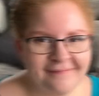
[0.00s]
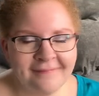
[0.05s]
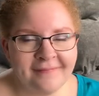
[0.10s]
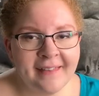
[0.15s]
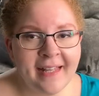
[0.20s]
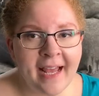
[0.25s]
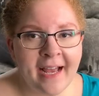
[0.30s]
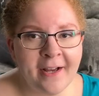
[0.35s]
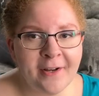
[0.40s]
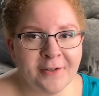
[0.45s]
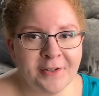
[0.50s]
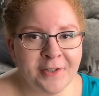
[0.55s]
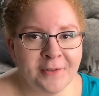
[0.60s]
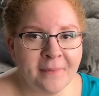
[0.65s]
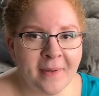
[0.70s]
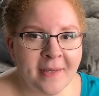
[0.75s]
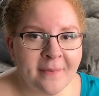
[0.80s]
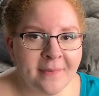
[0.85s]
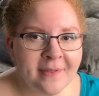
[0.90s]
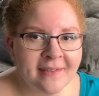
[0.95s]
Now, you
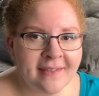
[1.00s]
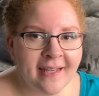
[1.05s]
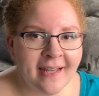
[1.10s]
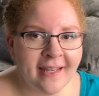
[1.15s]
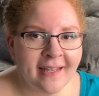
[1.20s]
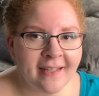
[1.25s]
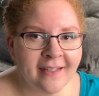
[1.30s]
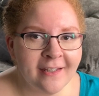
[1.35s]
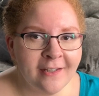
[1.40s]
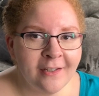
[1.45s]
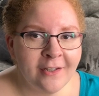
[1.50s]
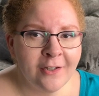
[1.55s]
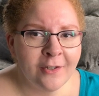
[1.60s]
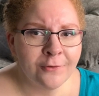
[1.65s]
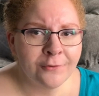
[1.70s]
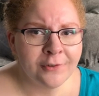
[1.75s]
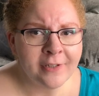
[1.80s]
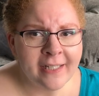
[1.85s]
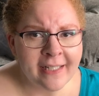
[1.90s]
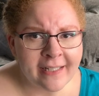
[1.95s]
might be saying,
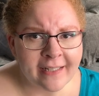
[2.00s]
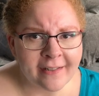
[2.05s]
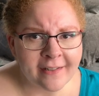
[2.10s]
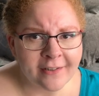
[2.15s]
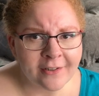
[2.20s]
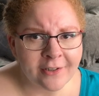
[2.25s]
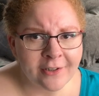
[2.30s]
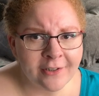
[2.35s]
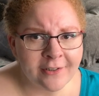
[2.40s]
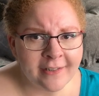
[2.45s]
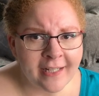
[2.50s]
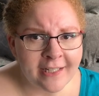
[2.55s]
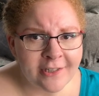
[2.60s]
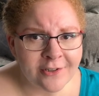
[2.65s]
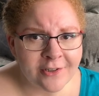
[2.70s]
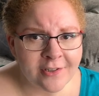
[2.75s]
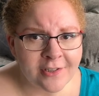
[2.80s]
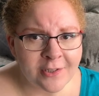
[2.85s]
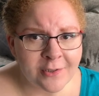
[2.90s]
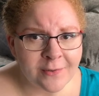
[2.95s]
Renita, couldn't I
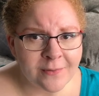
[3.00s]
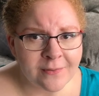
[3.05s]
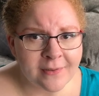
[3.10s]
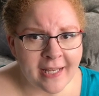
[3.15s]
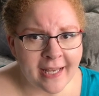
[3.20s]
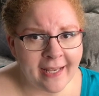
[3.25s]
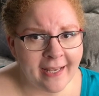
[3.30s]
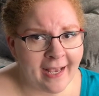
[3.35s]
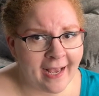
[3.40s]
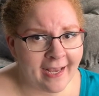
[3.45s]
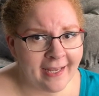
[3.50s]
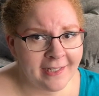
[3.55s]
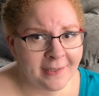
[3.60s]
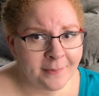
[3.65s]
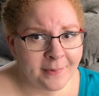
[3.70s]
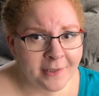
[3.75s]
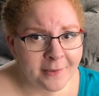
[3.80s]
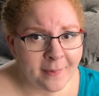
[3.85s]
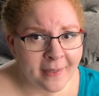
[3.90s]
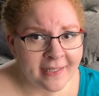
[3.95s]
just use AI to
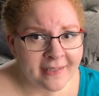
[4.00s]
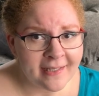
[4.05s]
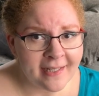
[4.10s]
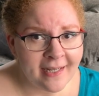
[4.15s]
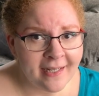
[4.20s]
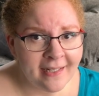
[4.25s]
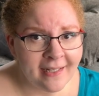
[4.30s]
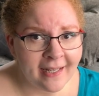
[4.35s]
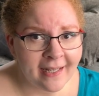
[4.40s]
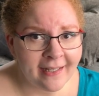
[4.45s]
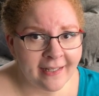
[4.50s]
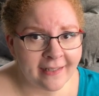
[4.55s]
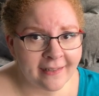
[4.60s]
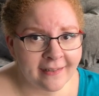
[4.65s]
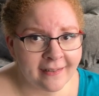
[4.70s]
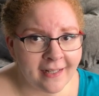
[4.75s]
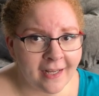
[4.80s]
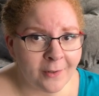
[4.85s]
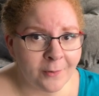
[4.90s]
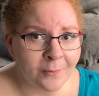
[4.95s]
build my site
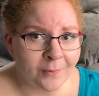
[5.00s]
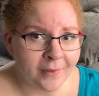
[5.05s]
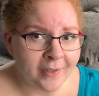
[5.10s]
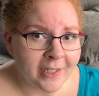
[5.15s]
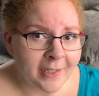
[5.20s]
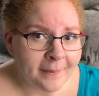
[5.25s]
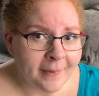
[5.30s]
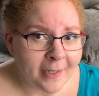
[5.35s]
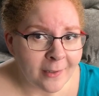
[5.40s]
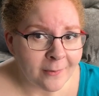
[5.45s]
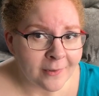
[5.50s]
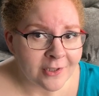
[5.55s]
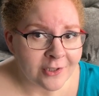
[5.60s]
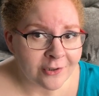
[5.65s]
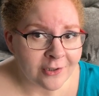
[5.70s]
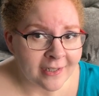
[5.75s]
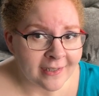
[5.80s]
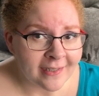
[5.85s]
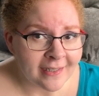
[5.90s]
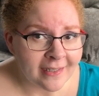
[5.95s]
and not worry about what's
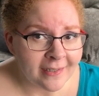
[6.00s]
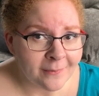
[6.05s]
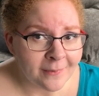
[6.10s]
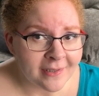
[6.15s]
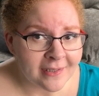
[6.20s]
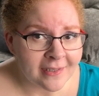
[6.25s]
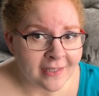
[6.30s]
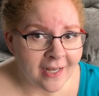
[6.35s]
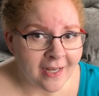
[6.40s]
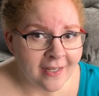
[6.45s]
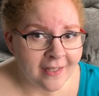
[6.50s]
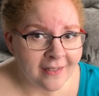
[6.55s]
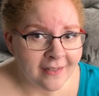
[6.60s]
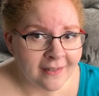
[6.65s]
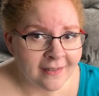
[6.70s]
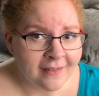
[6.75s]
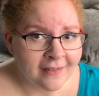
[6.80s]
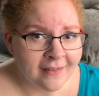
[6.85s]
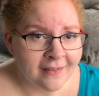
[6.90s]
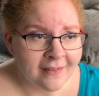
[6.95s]
trendy and what's not?
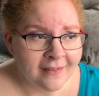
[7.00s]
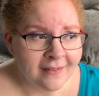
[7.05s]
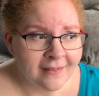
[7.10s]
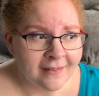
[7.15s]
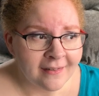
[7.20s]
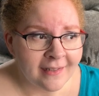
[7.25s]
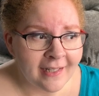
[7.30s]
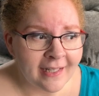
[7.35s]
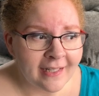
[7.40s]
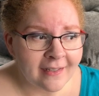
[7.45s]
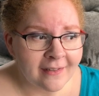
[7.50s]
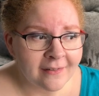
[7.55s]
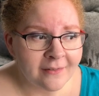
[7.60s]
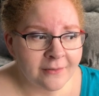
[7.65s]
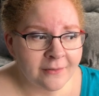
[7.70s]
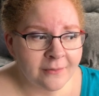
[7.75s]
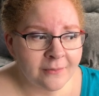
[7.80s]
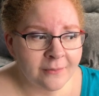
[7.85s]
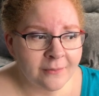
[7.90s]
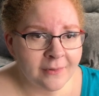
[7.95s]
Like,
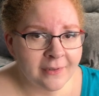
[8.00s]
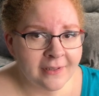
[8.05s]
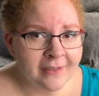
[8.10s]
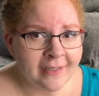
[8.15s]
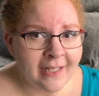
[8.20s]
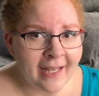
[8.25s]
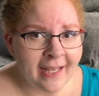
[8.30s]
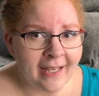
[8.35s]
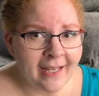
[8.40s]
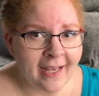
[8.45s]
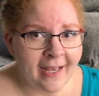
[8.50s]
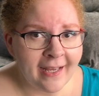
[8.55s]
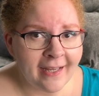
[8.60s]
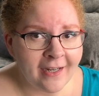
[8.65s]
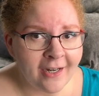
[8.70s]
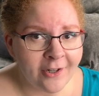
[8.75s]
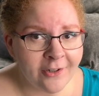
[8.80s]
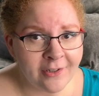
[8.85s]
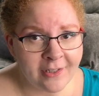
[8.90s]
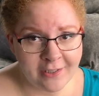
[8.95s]
wouldn't AI
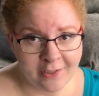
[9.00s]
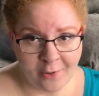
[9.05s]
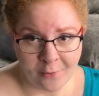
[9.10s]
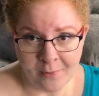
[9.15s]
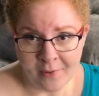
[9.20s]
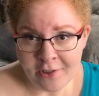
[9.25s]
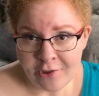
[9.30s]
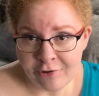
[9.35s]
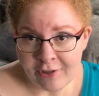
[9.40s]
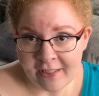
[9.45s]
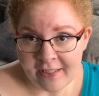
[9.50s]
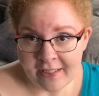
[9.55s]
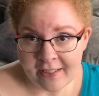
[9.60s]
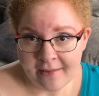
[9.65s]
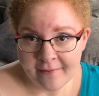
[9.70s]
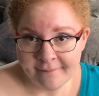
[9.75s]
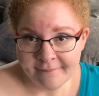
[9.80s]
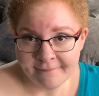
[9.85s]
already know what's trendy?